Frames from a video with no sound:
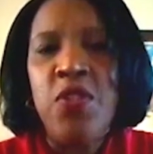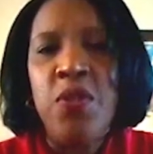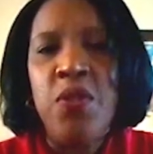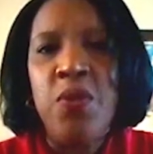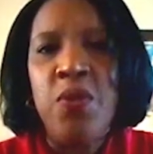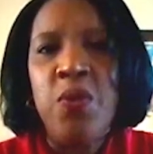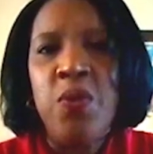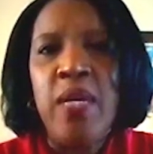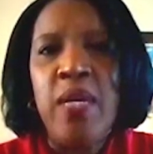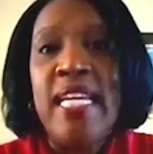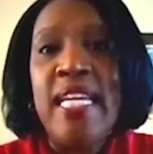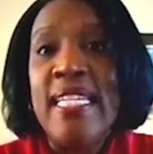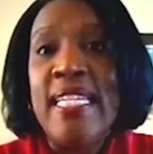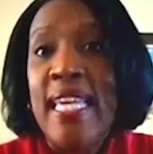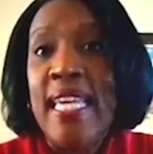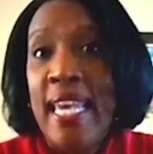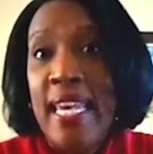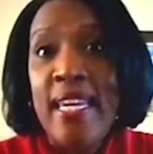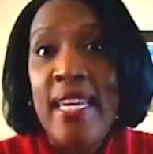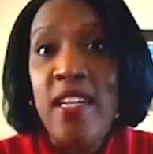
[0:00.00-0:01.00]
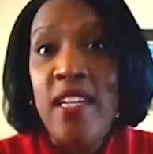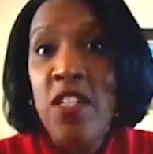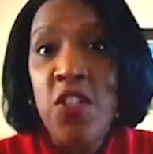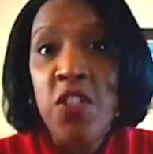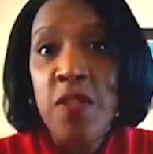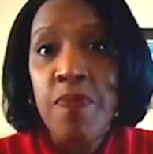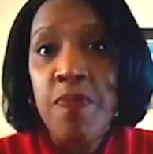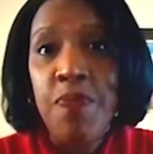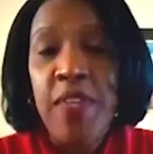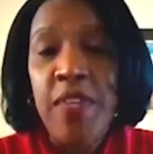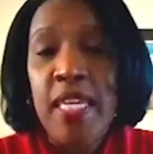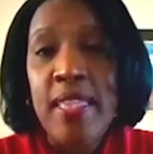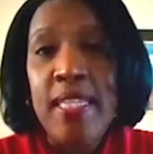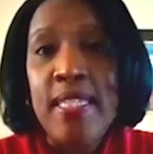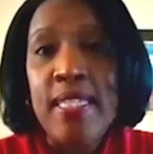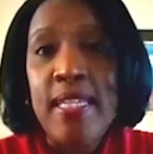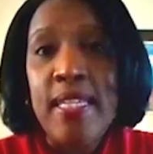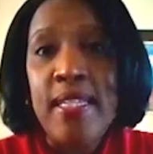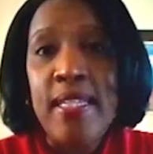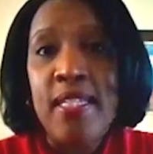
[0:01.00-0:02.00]
to engage in the
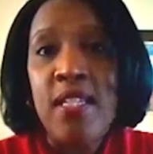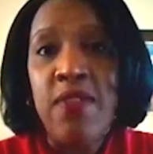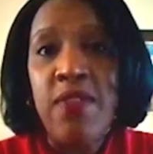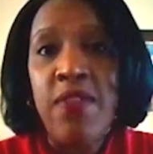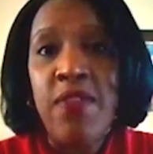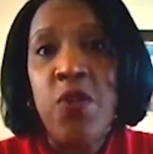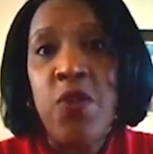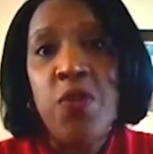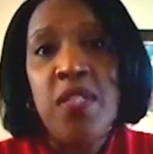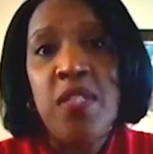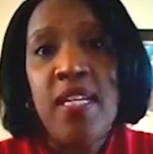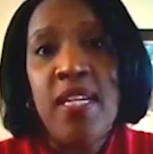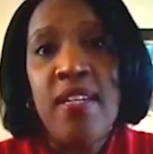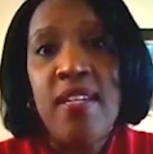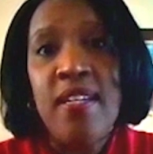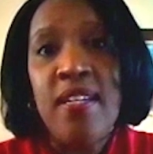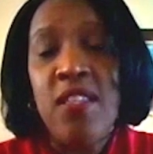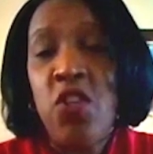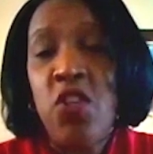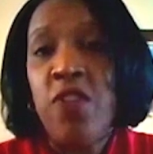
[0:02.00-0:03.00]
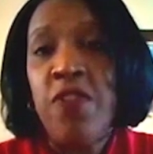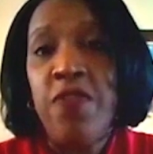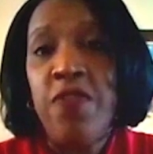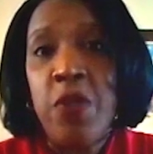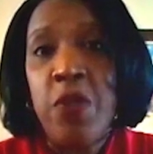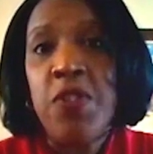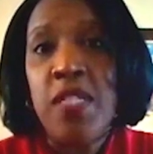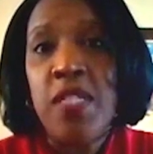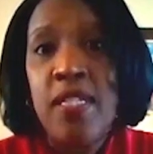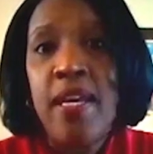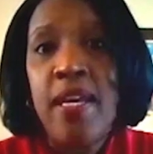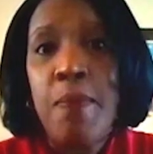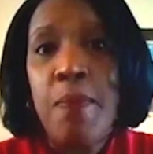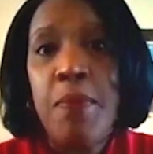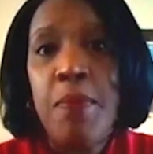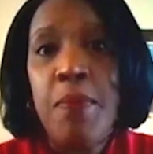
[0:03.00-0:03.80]
sense of understanding your first step,